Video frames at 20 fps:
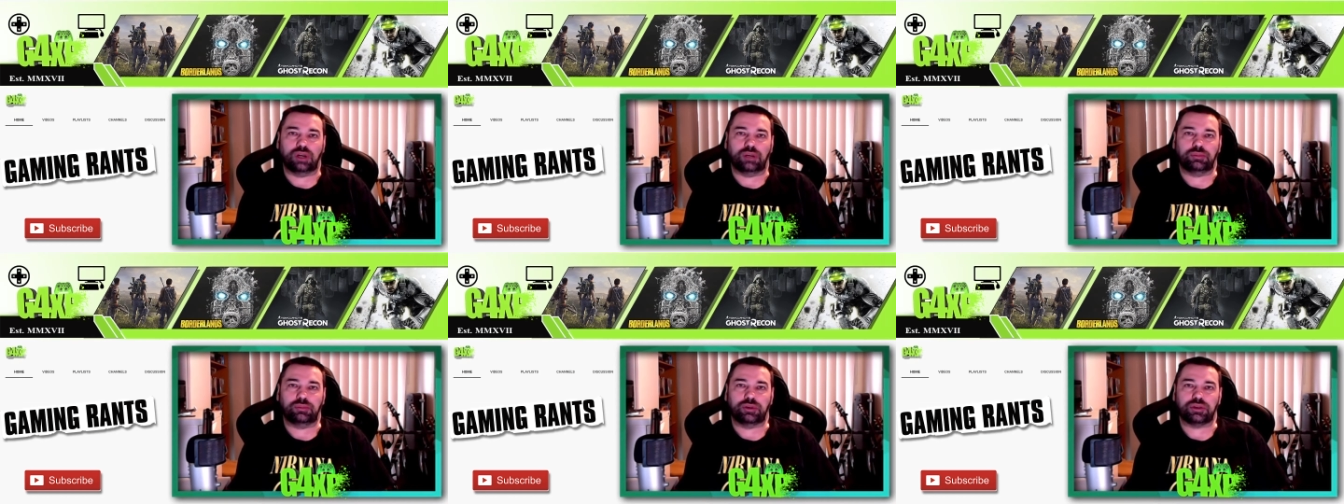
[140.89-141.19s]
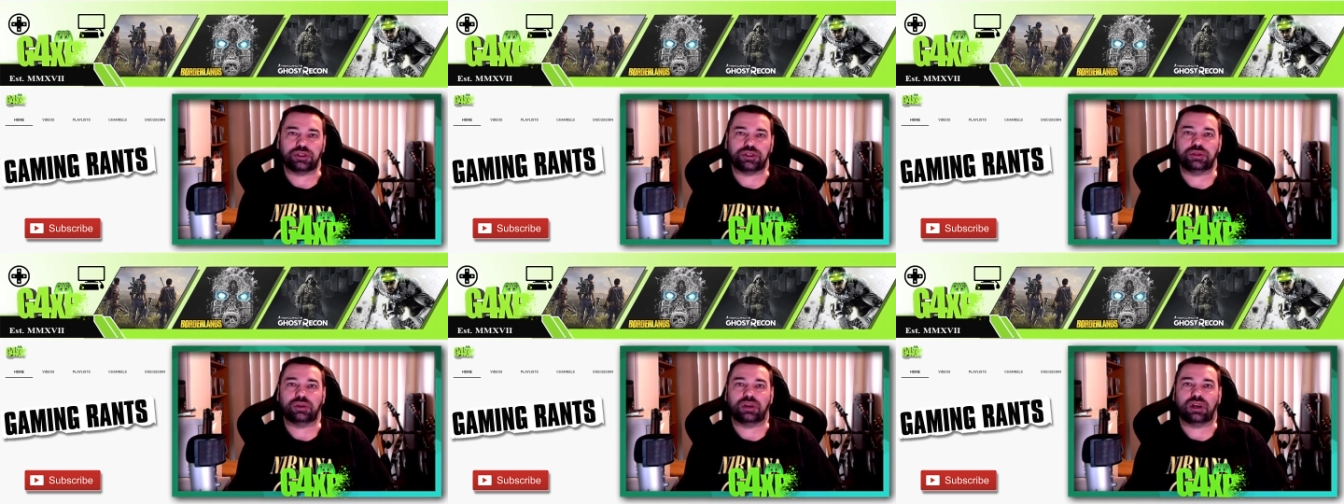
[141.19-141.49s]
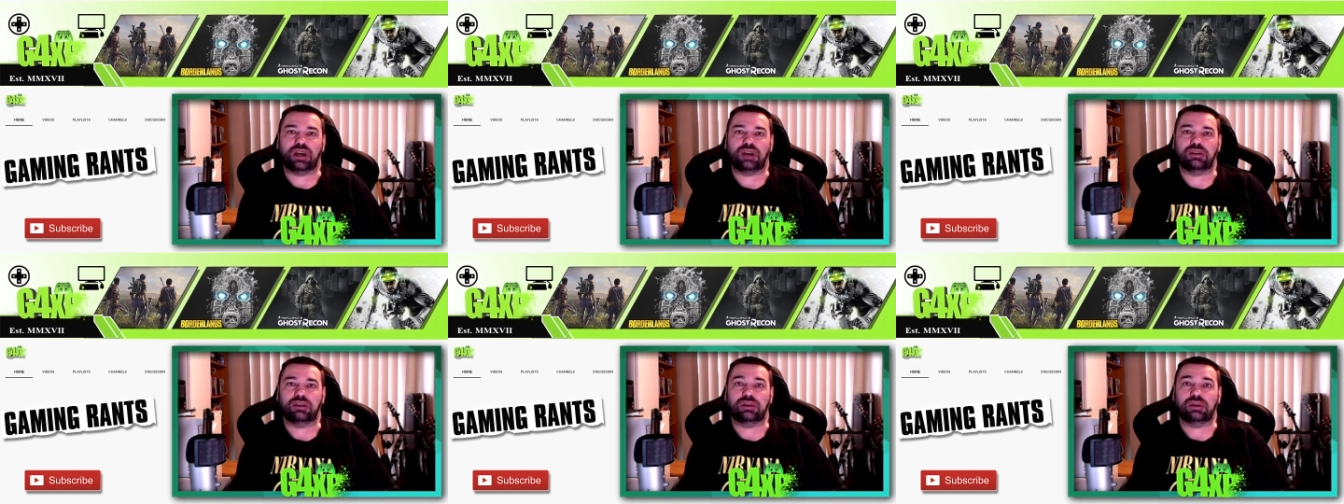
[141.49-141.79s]
I'm not sure
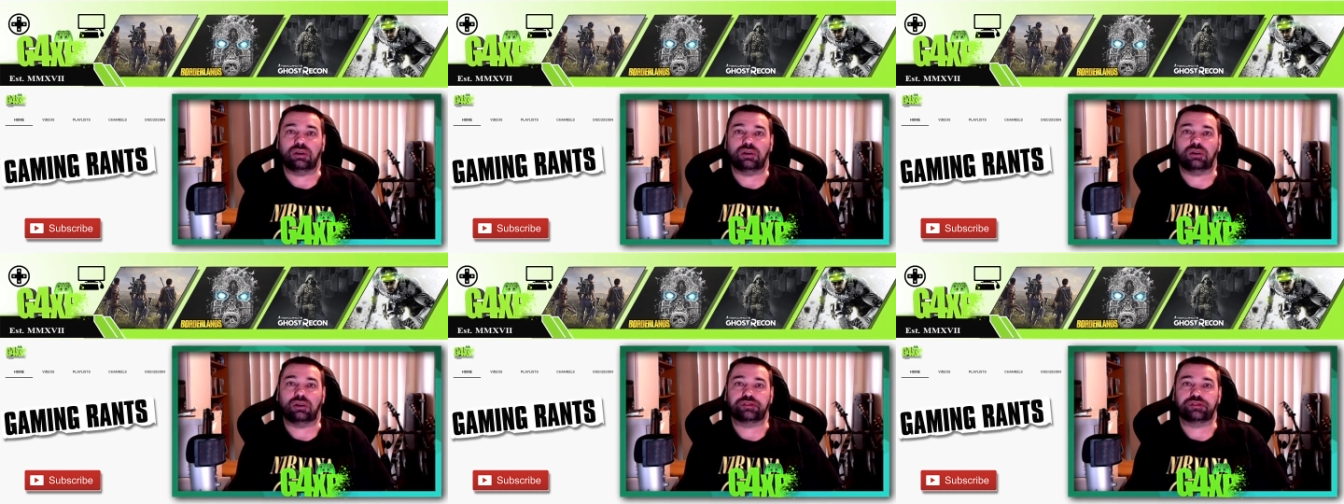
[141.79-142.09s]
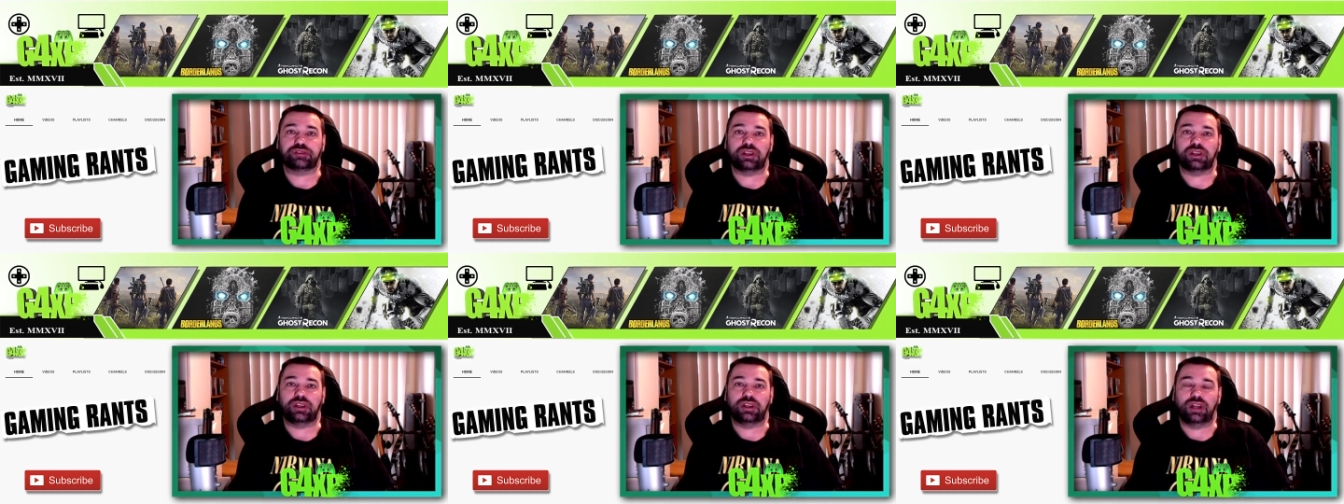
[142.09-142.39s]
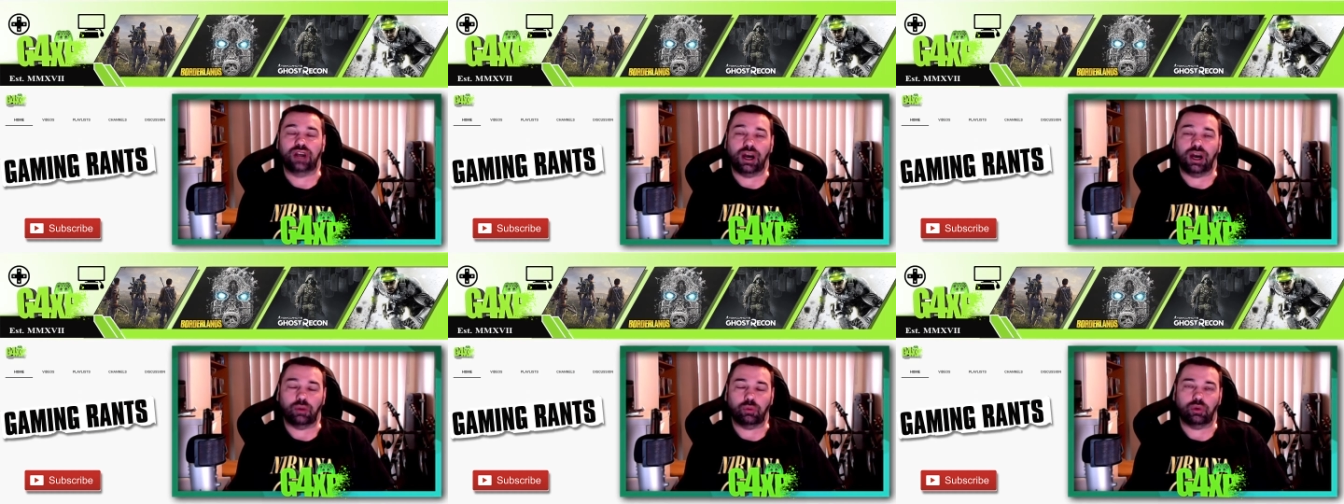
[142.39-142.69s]
how often
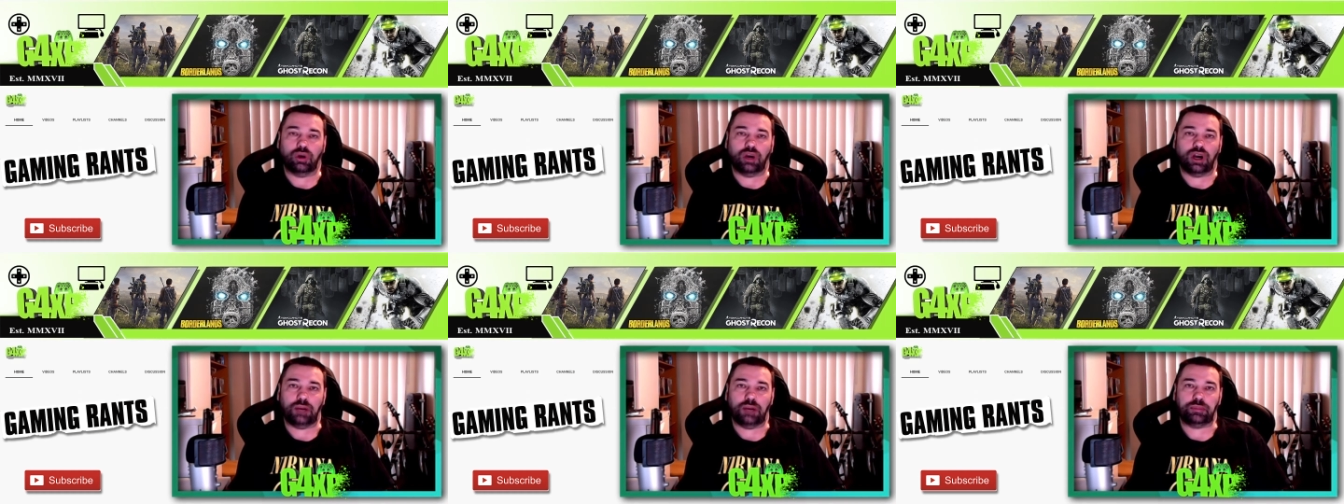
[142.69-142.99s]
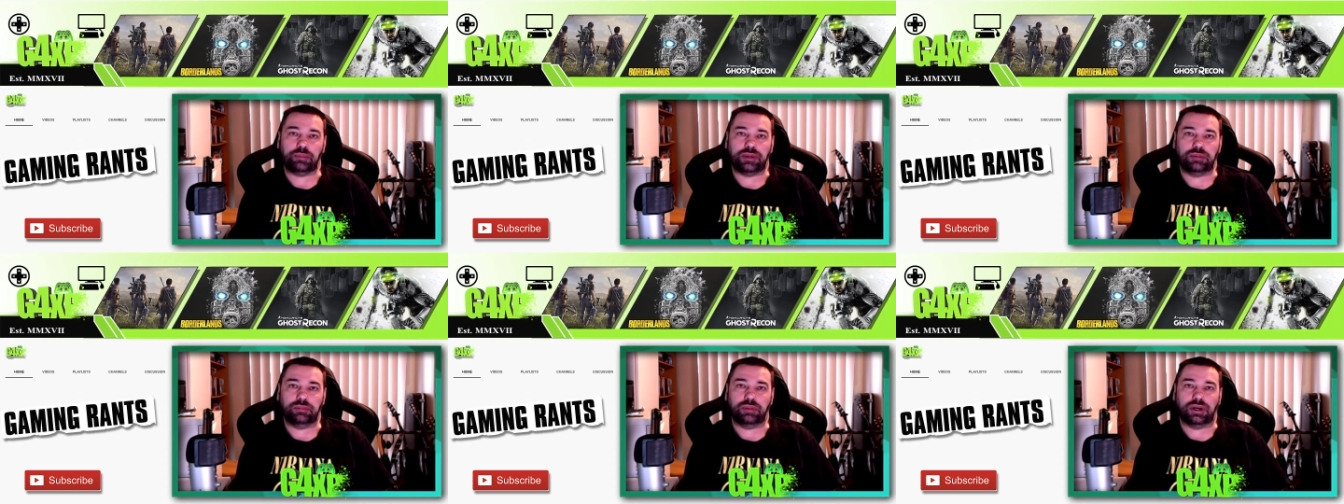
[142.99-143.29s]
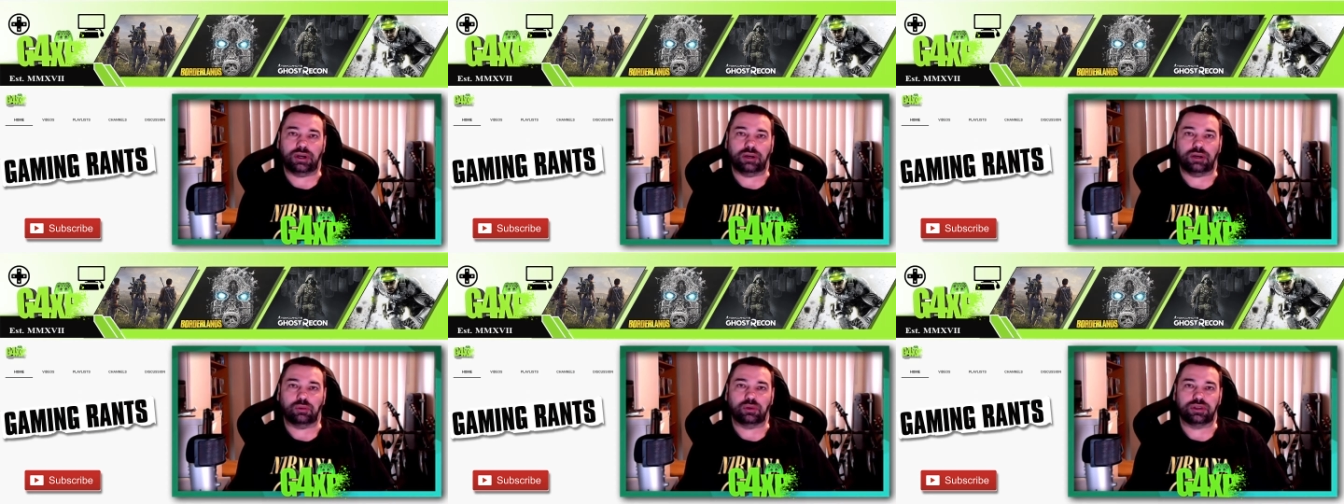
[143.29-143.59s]
that will happen,
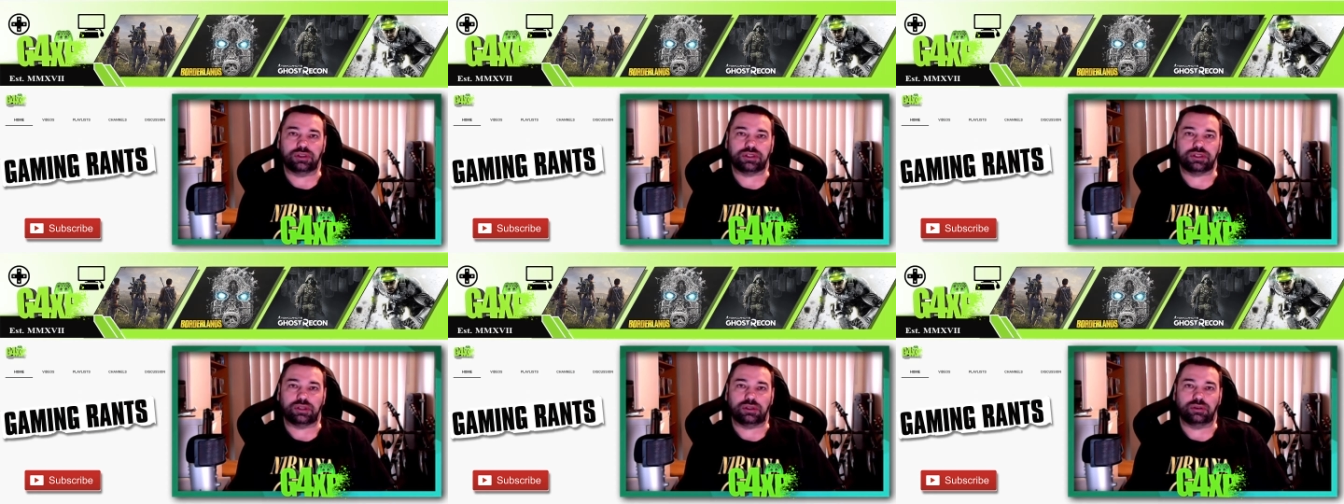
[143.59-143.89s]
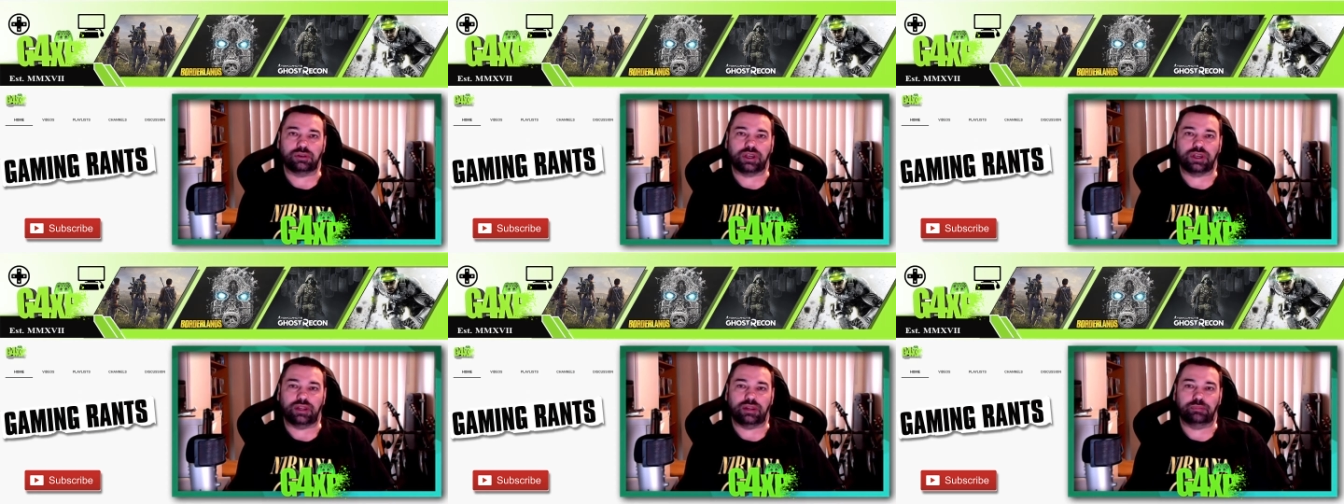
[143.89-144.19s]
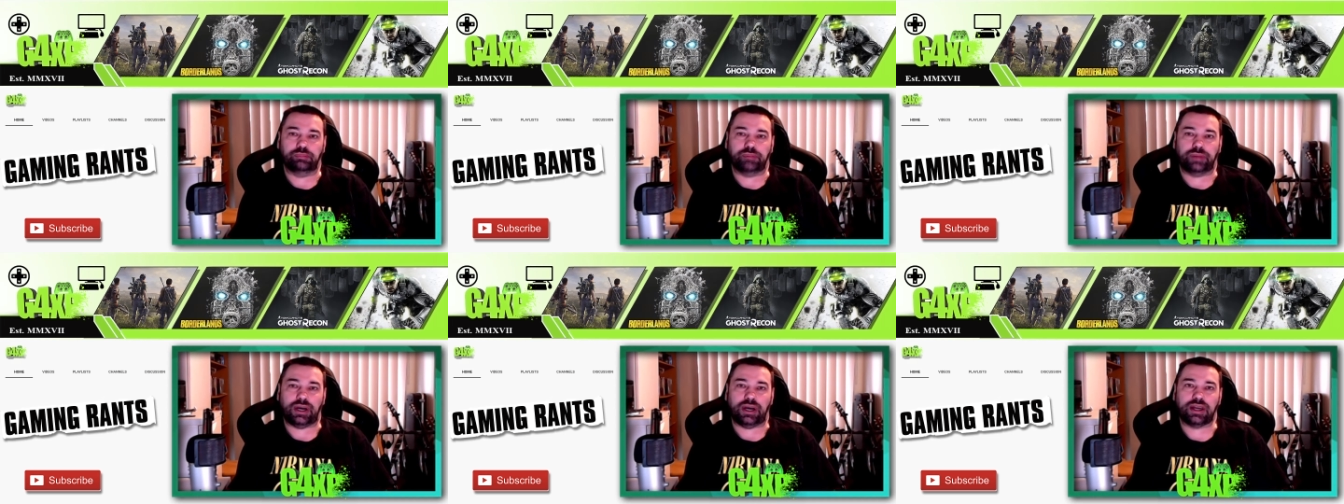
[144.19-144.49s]
but I want to look
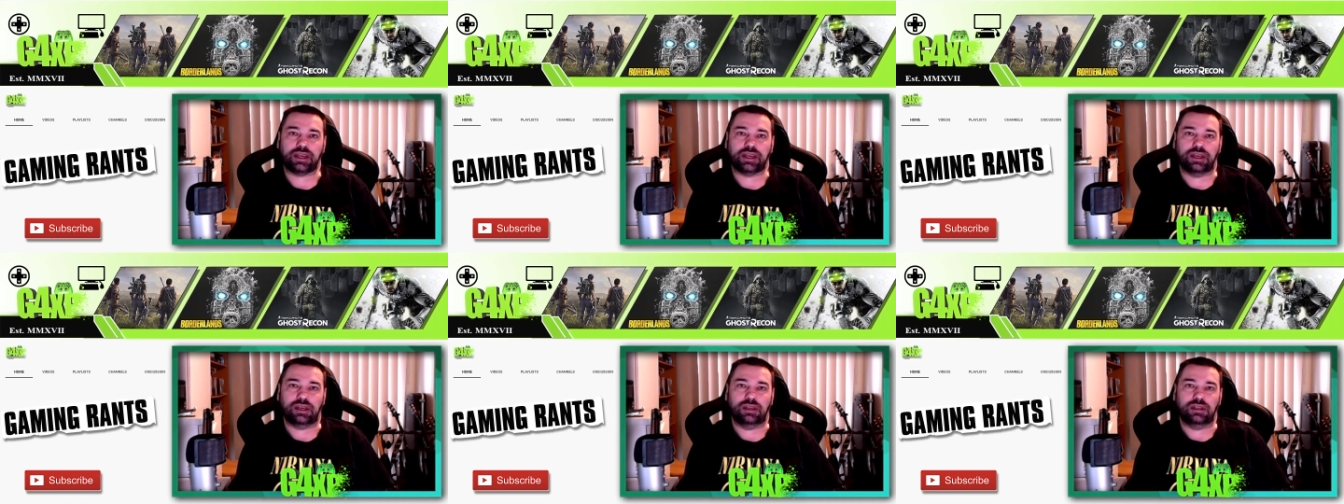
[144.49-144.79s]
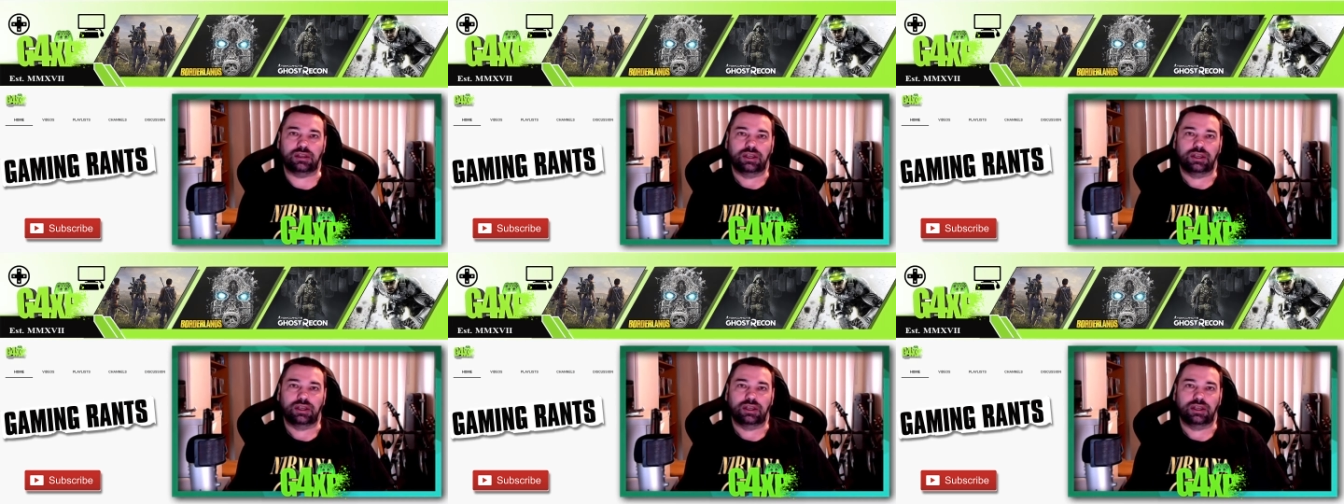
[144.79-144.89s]
at back at